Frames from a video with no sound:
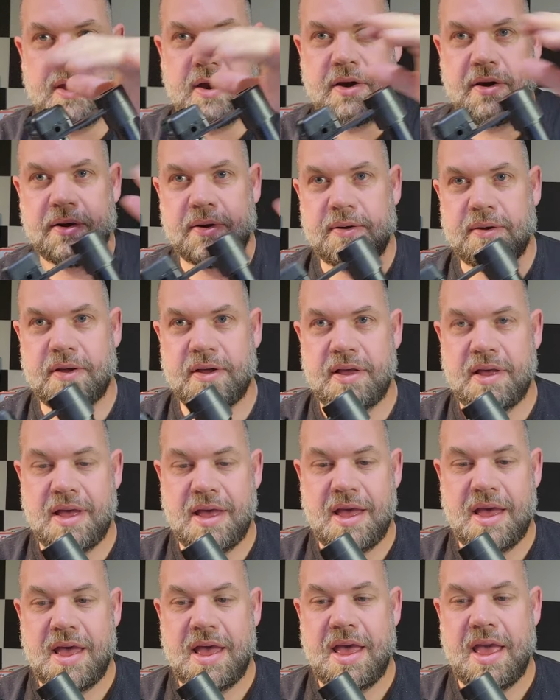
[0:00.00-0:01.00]
there,
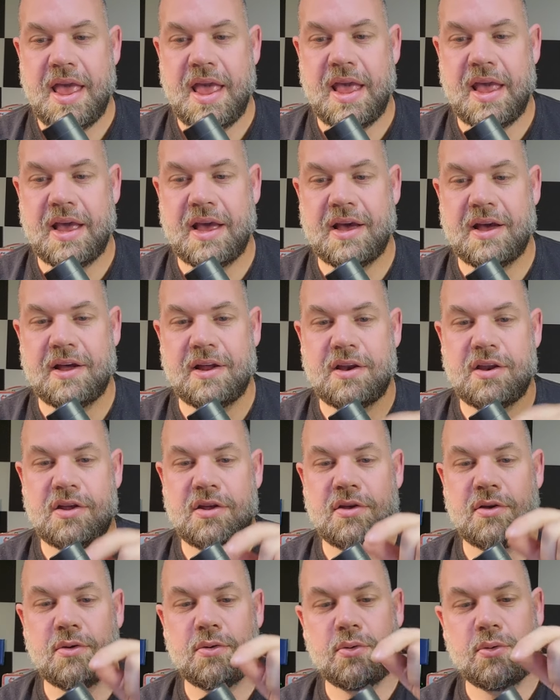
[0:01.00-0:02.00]
and
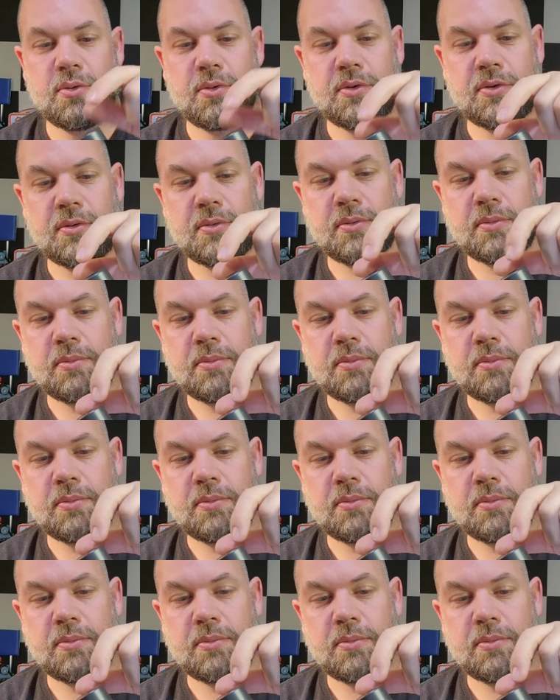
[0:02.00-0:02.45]
you